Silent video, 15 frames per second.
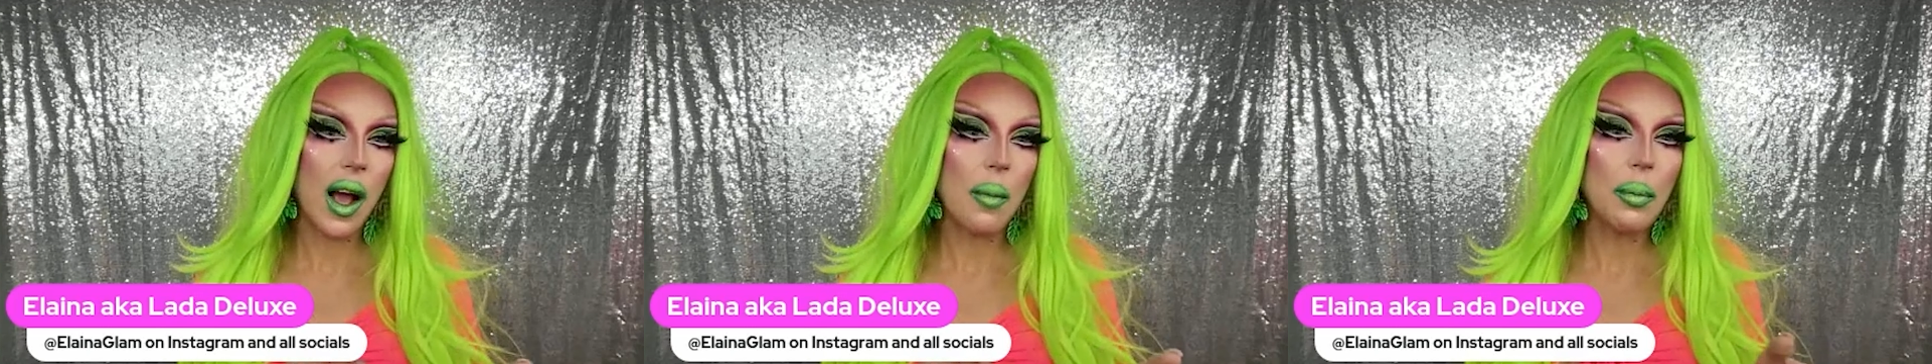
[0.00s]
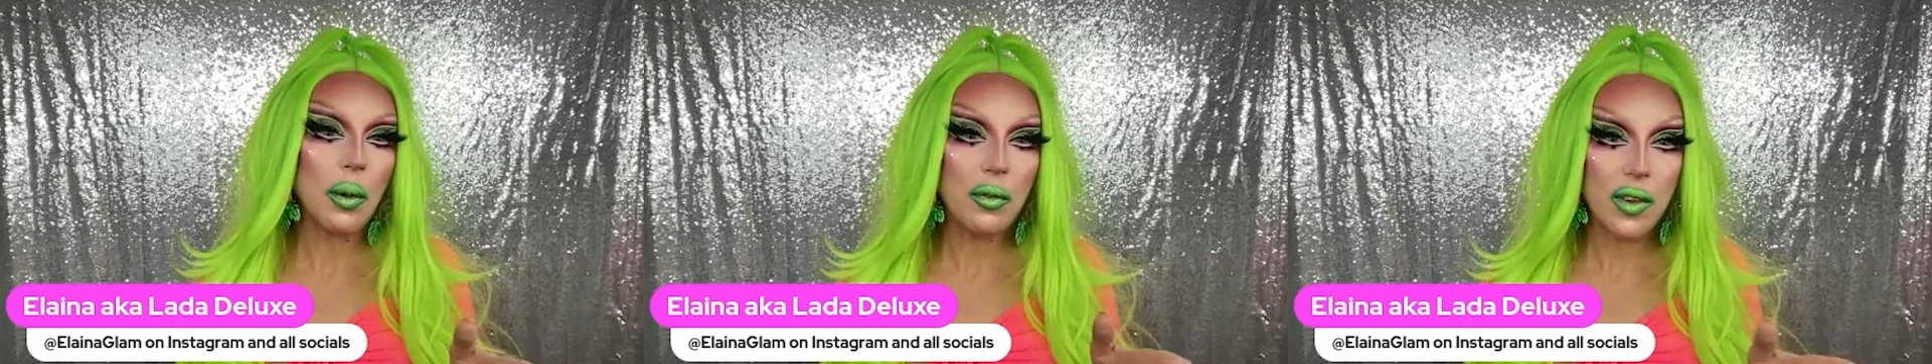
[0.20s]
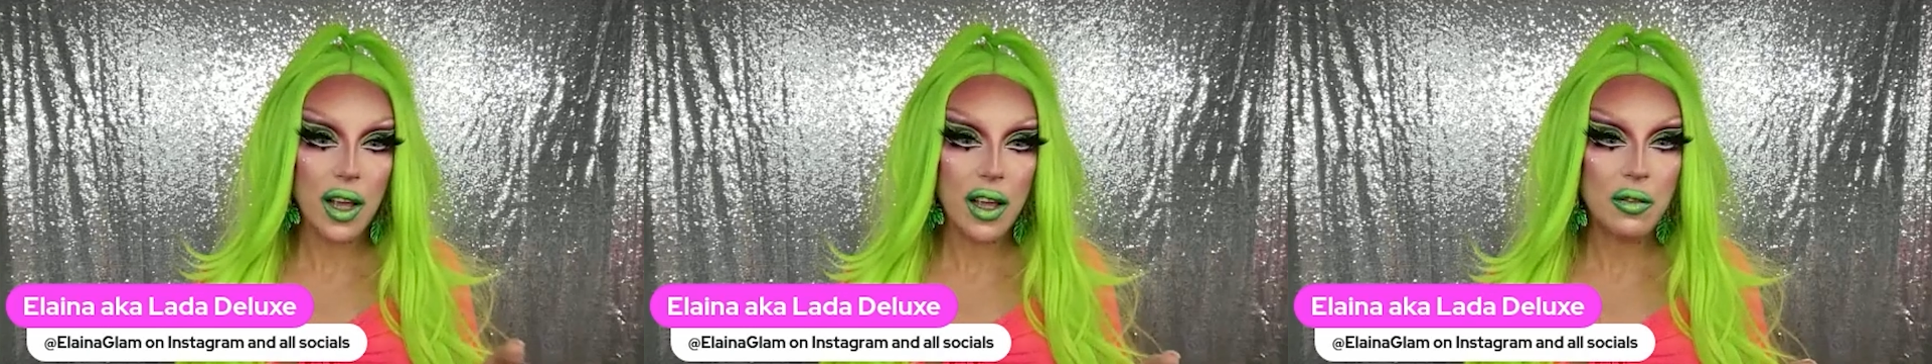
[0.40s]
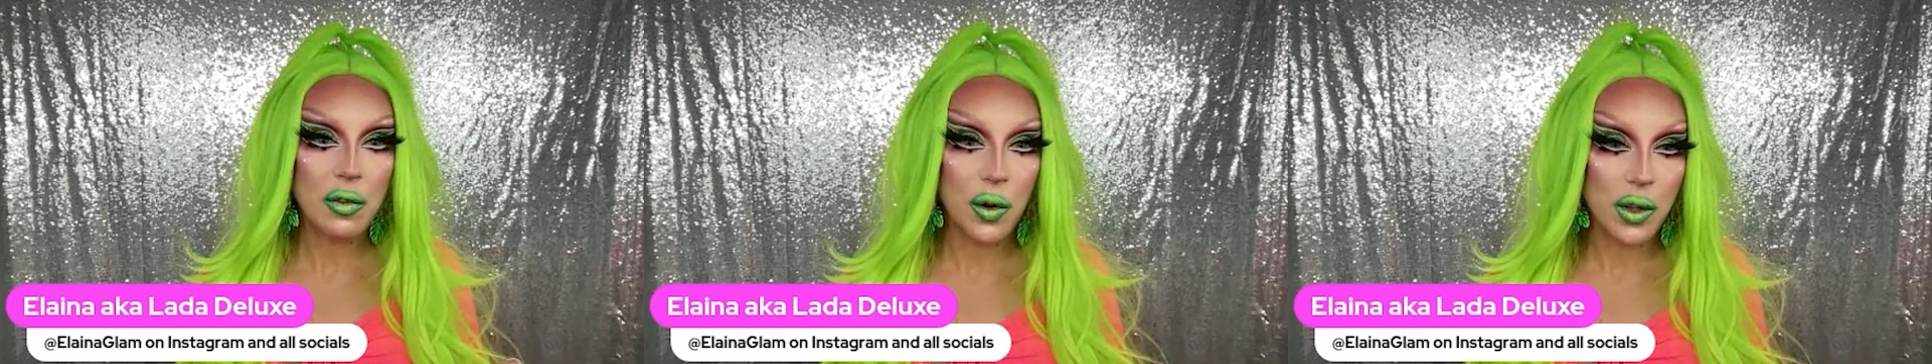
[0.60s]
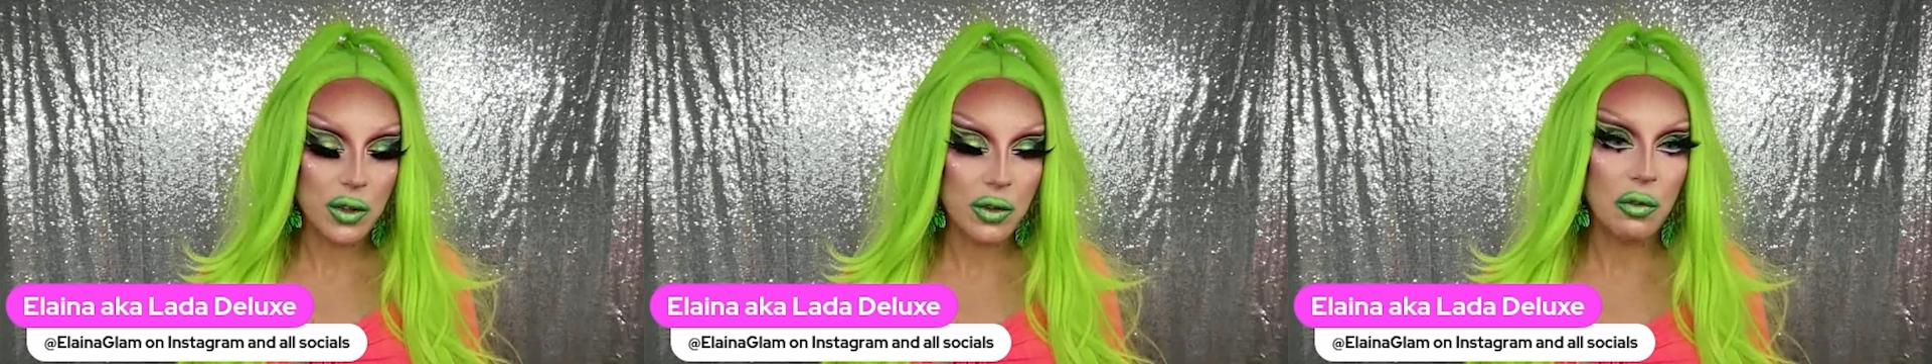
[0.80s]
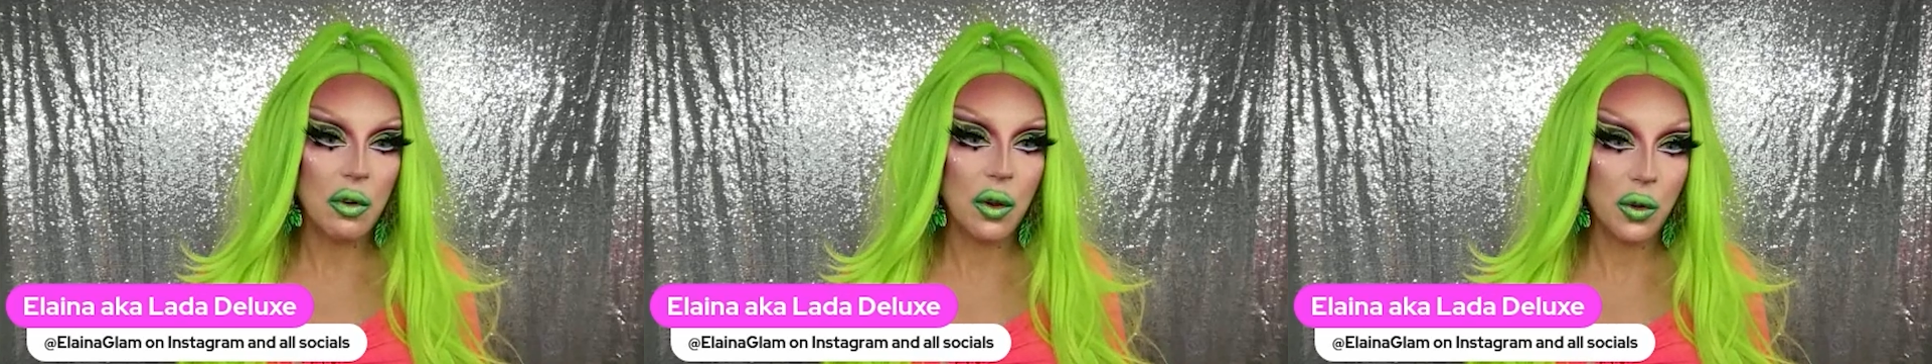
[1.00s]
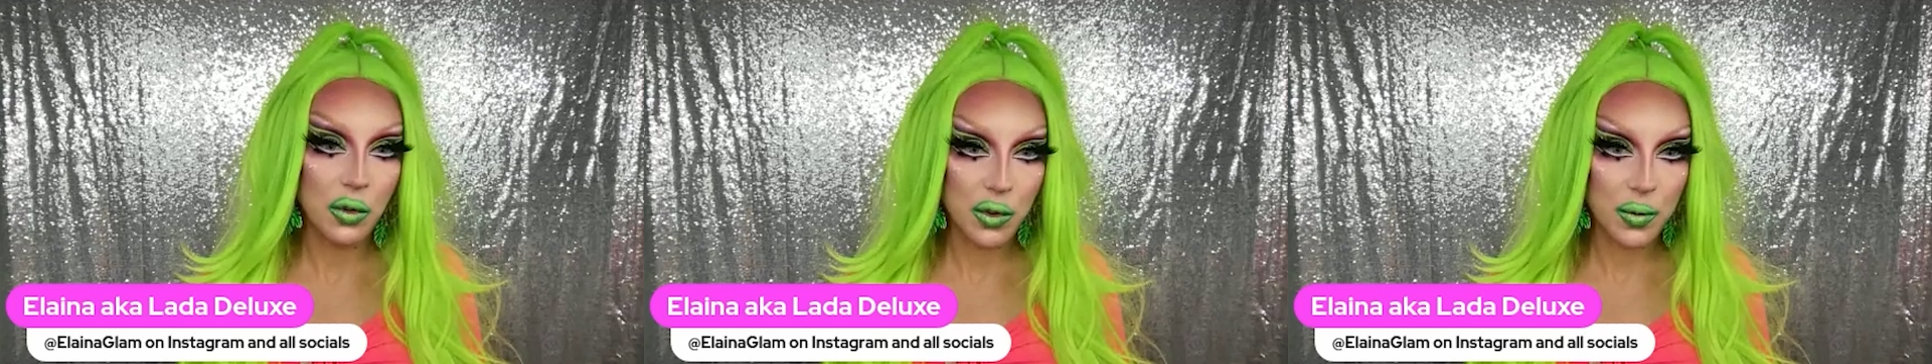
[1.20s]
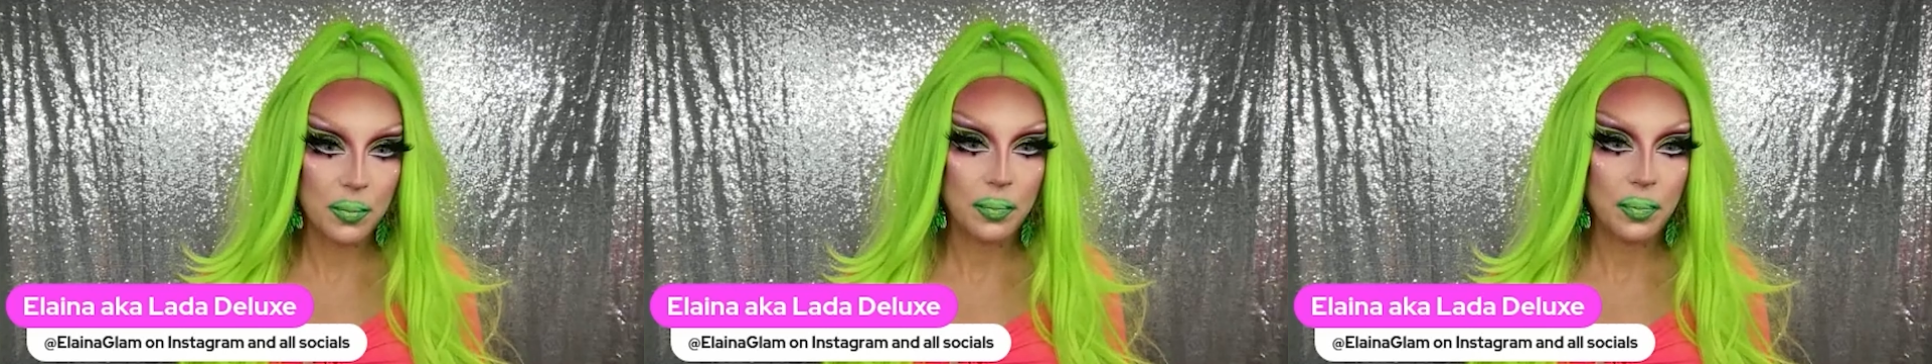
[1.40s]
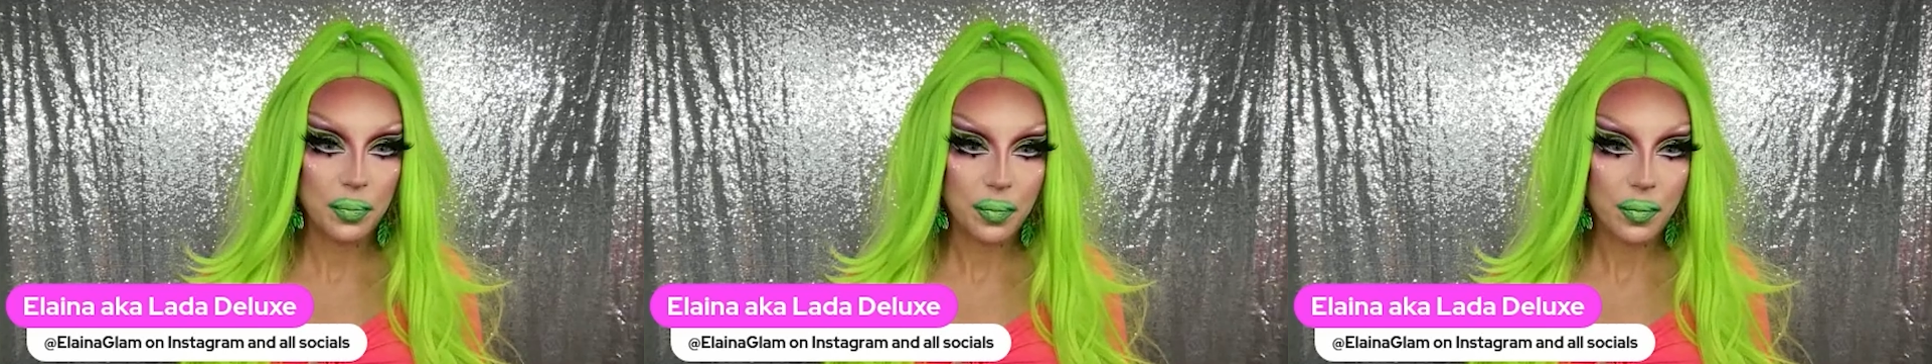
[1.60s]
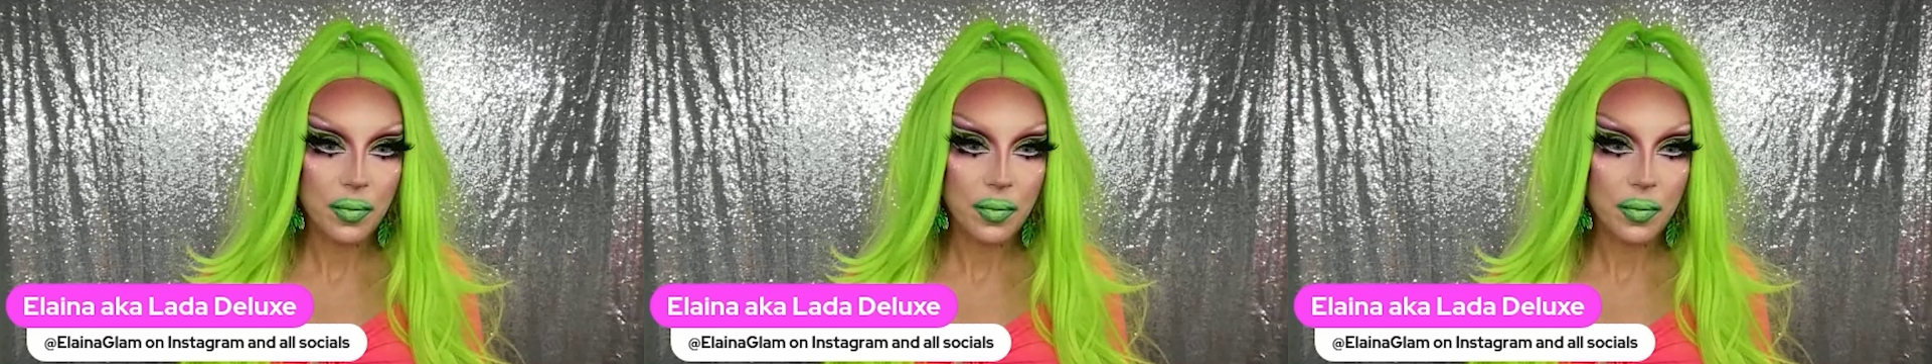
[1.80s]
couple of days for interviews.